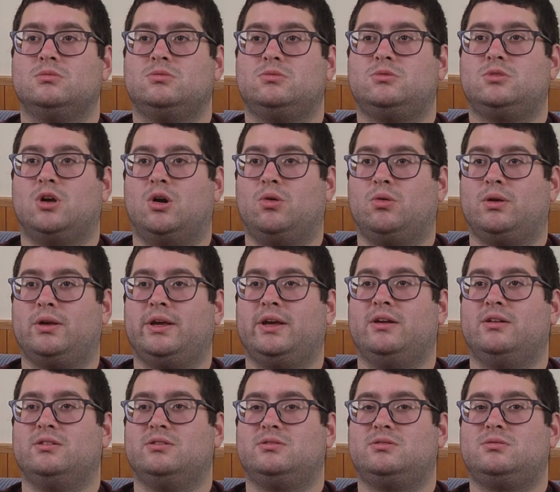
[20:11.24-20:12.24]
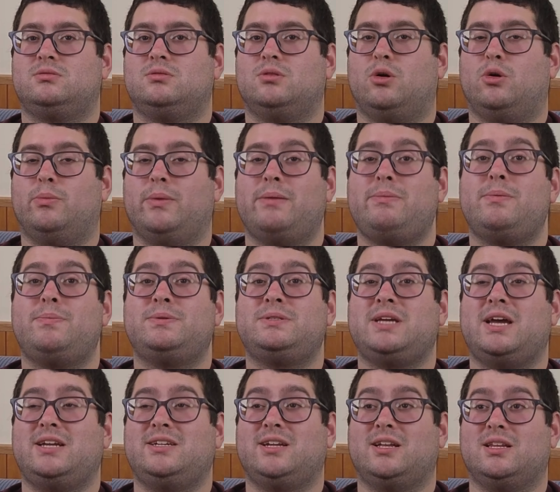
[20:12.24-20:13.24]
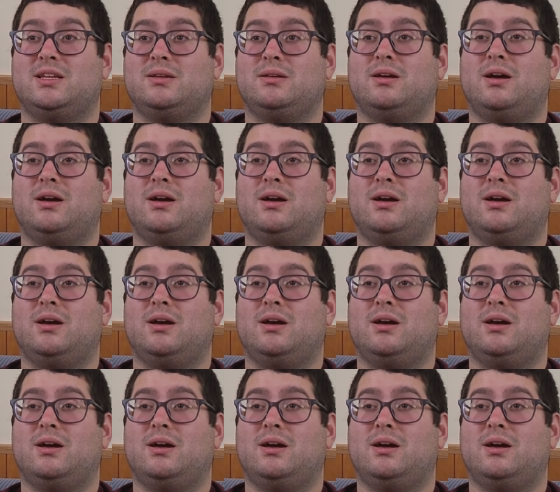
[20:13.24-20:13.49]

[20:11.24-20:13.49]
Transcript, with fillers: Don't get or maybe pretend, Ellie.